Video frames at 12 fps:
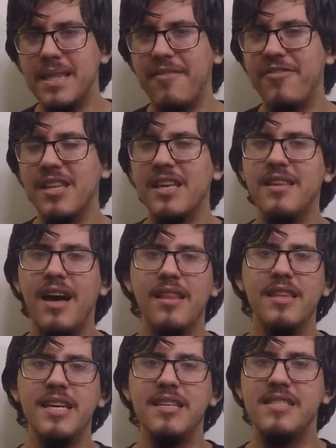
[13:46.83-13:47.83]
But definitely
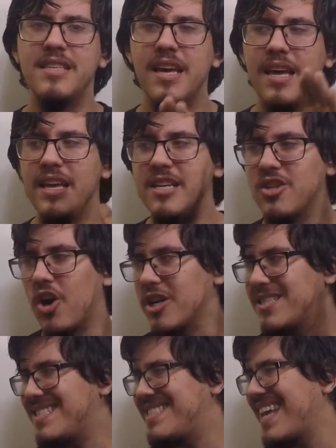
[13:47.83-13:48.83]
not least, is
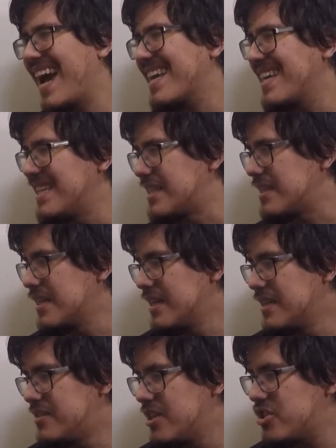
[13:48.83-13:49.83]
our second
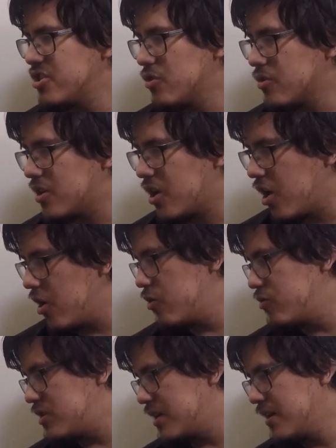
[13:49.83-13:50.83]
digital
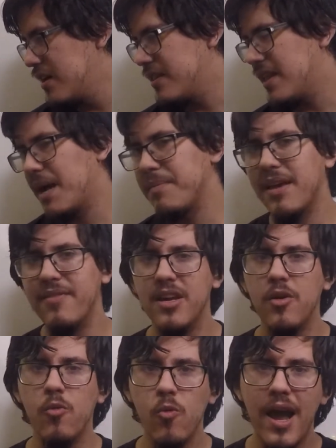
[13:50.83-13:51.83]
code that I'm
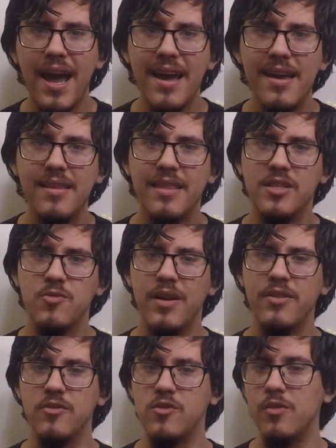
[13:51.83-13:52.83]
giving away.
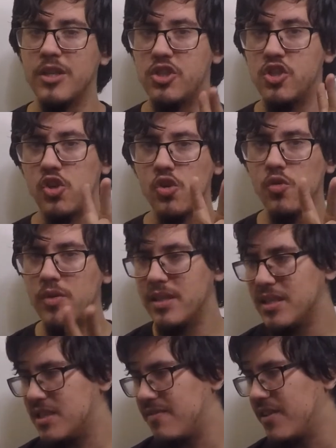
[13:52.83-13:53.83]
That's right, there's only
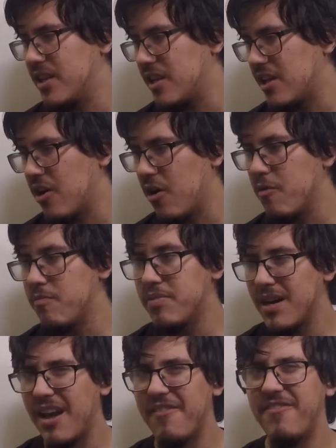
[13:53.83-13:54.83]
2 in this
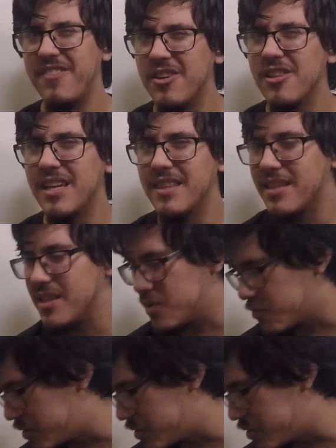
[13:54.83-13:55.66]
video, but I feel like